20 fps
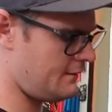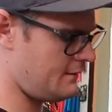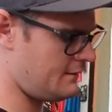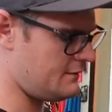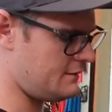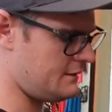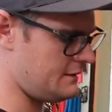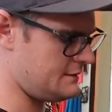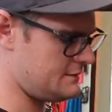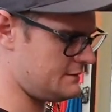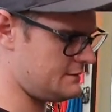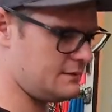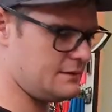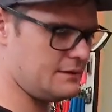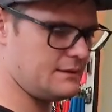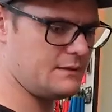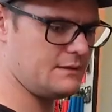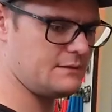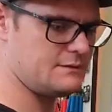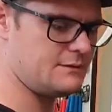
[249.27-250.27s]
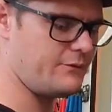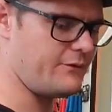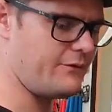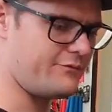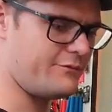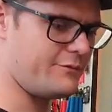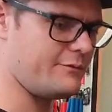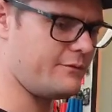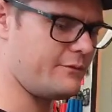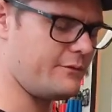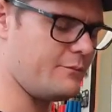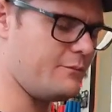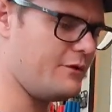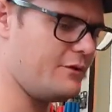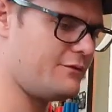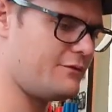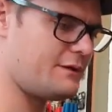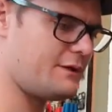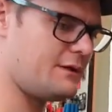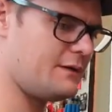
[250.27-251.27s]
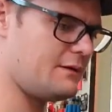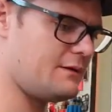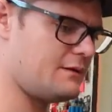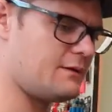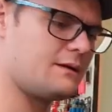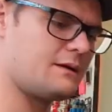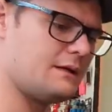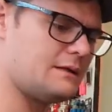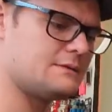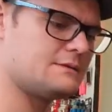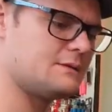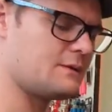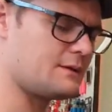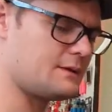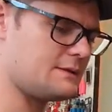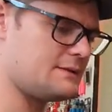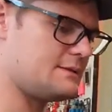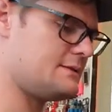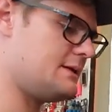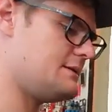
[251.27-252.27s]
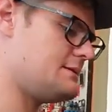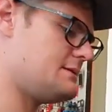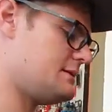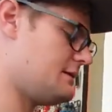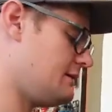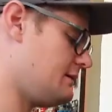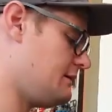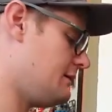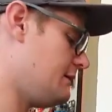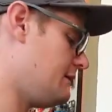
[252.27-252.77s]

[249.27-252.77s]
Alright, so we've removed the cluster or cassette,